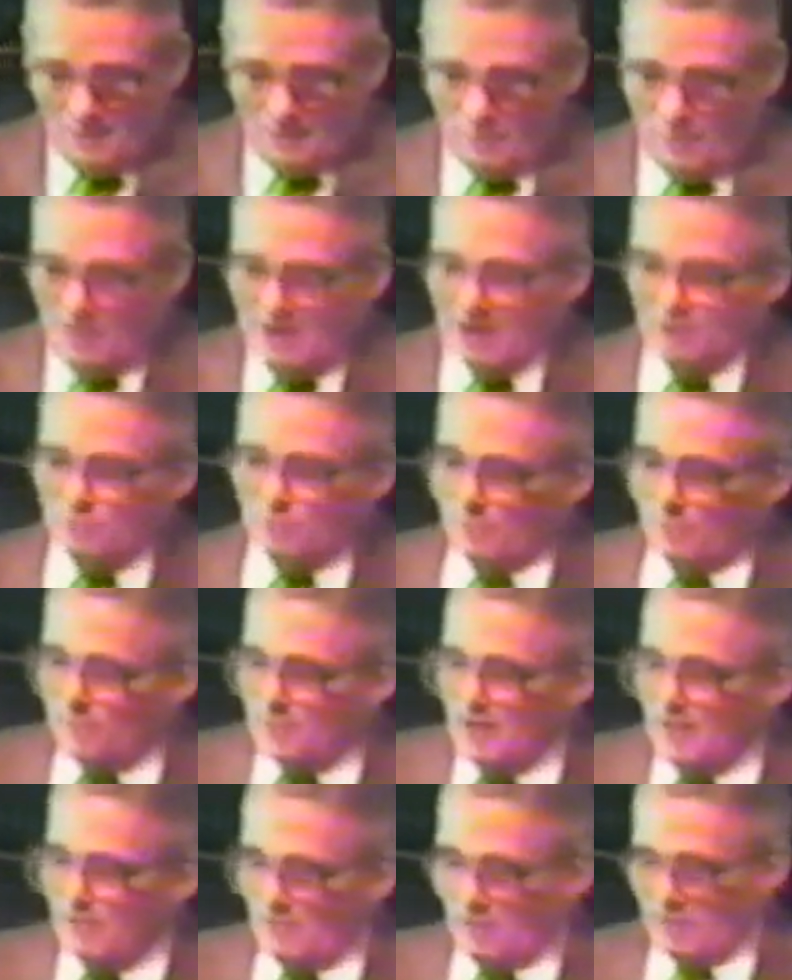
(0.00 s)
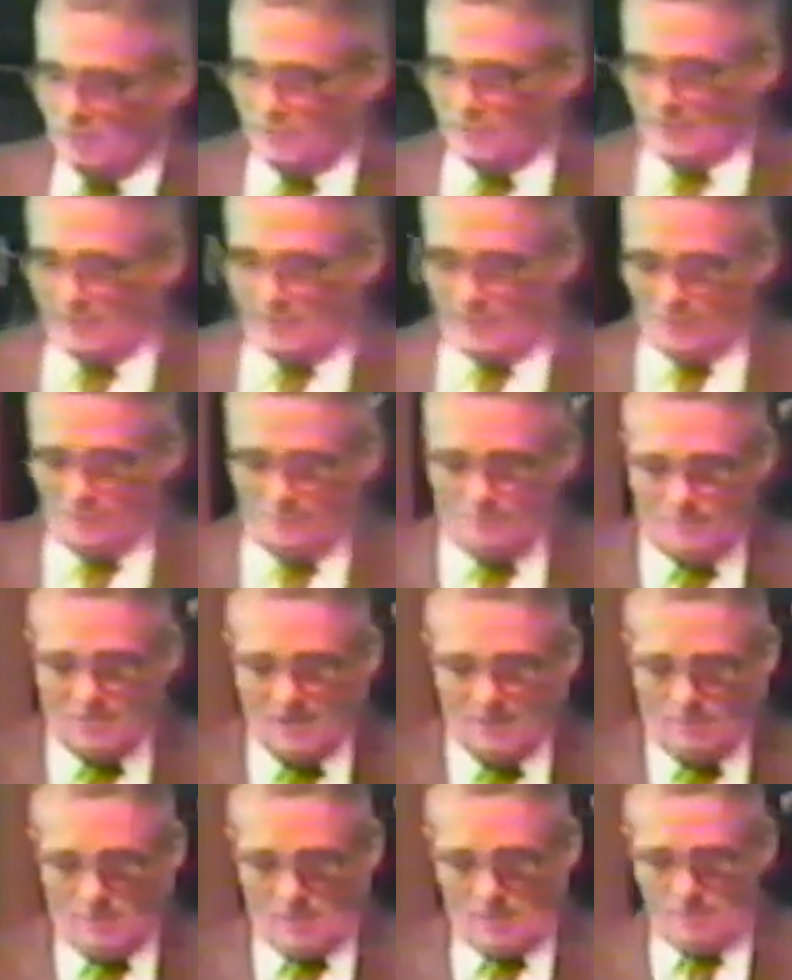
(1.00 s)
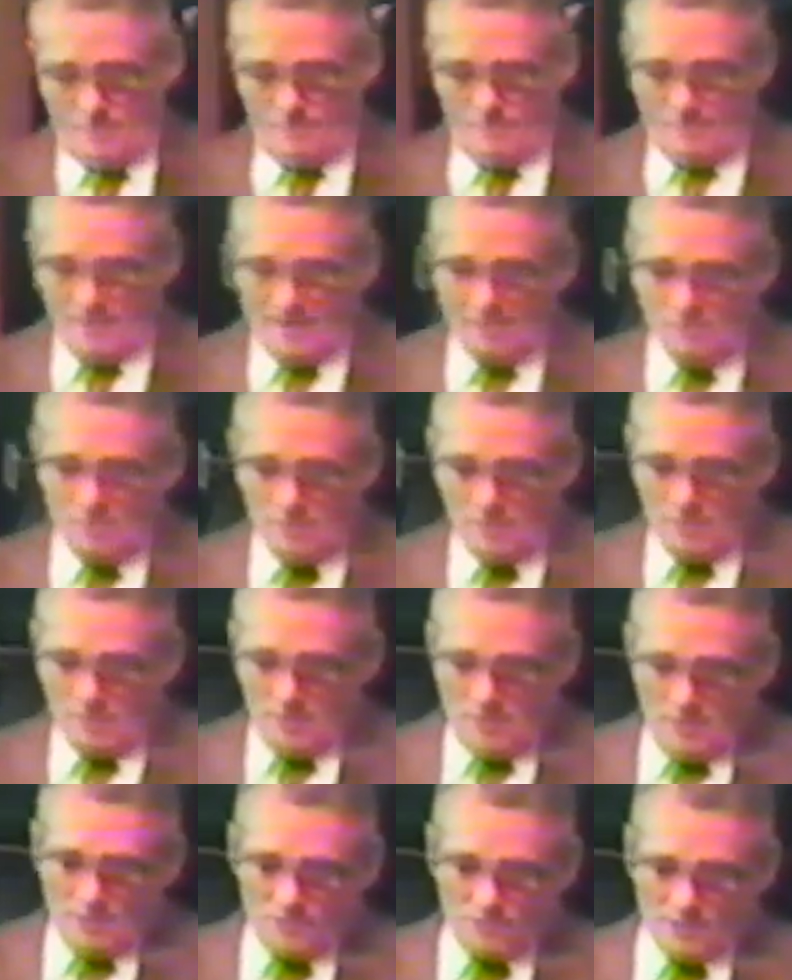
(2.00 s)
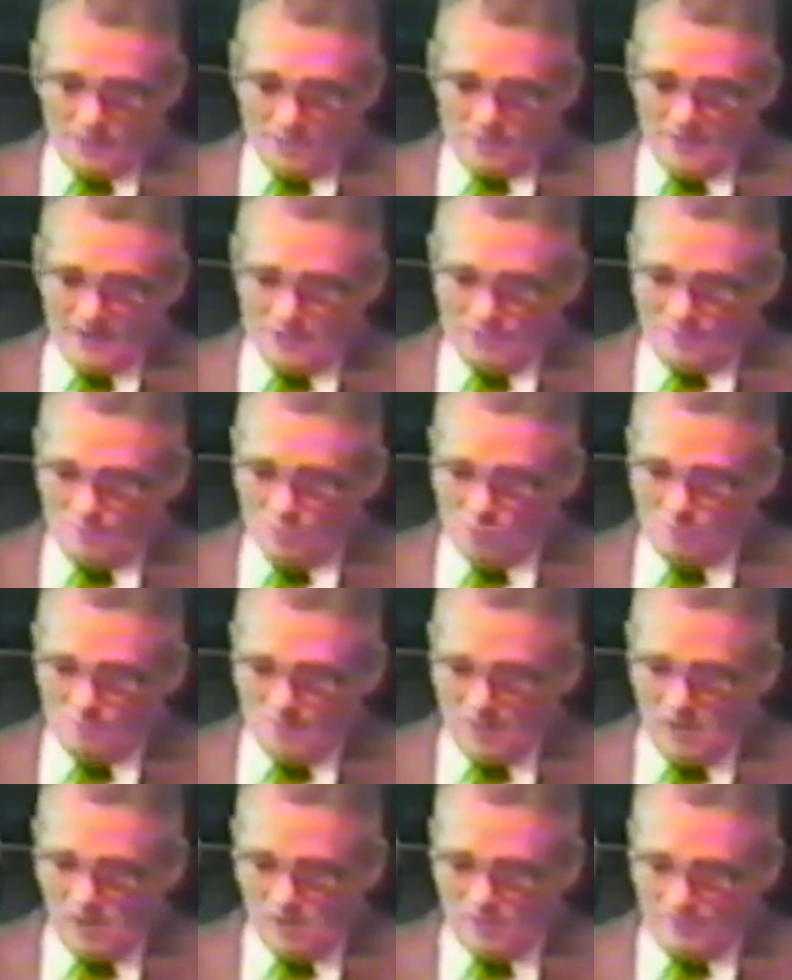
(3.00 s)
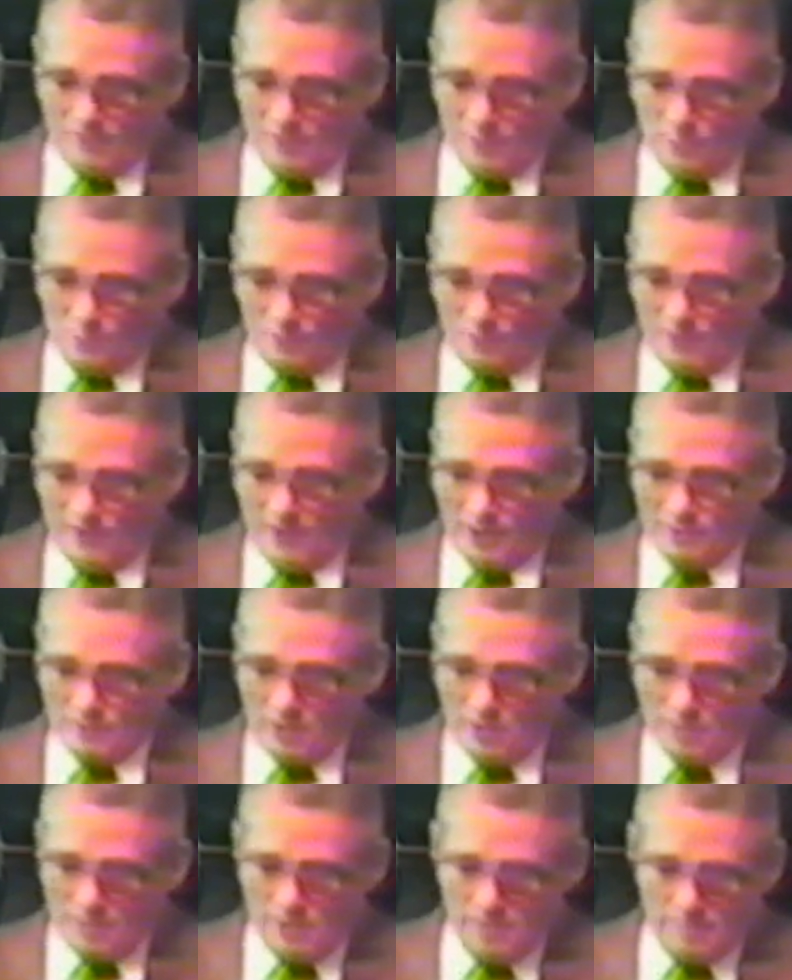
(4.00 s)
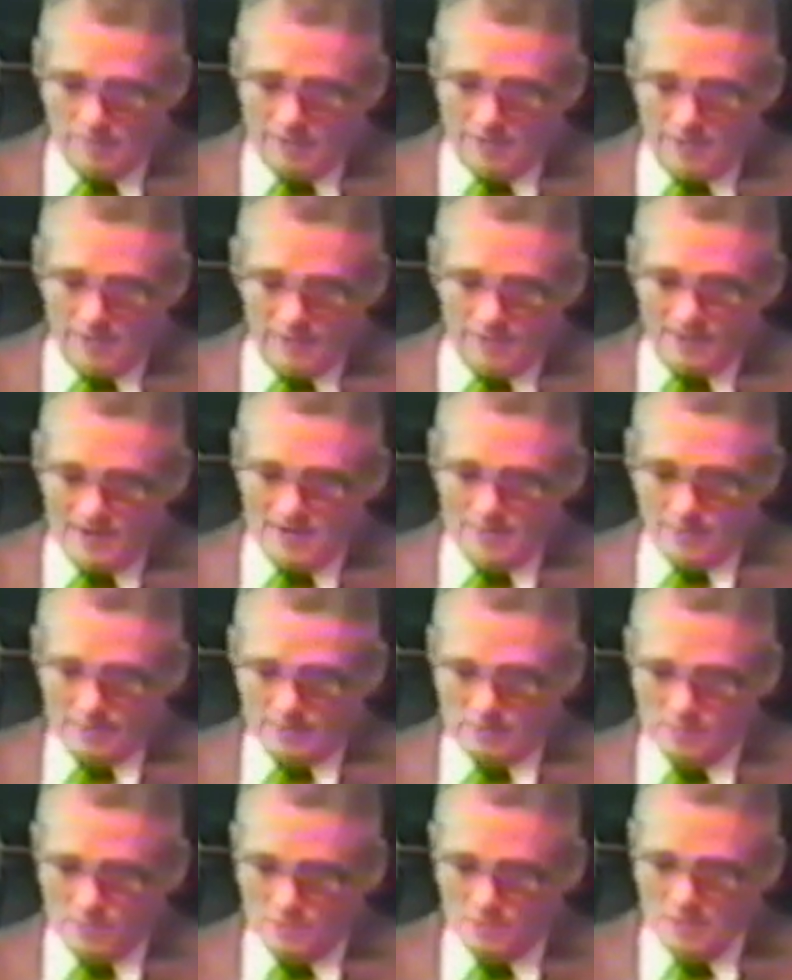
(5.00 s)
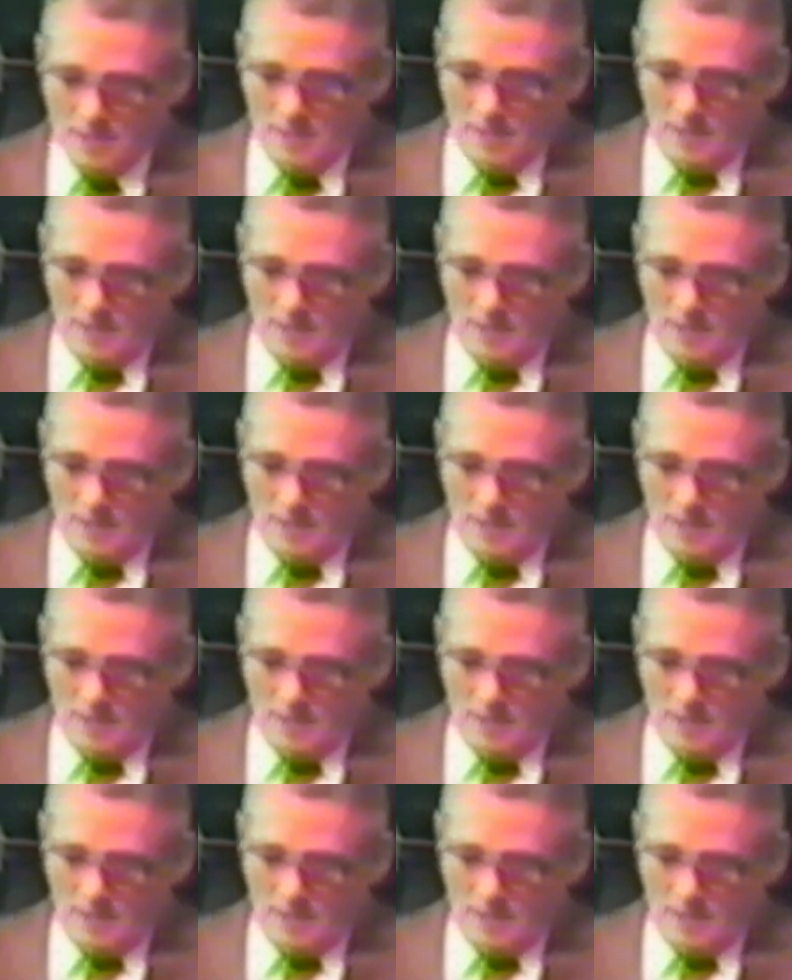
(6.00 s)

That's what Pember says. Pember, Pember uh, says that's the spirits of those things are your modern demons.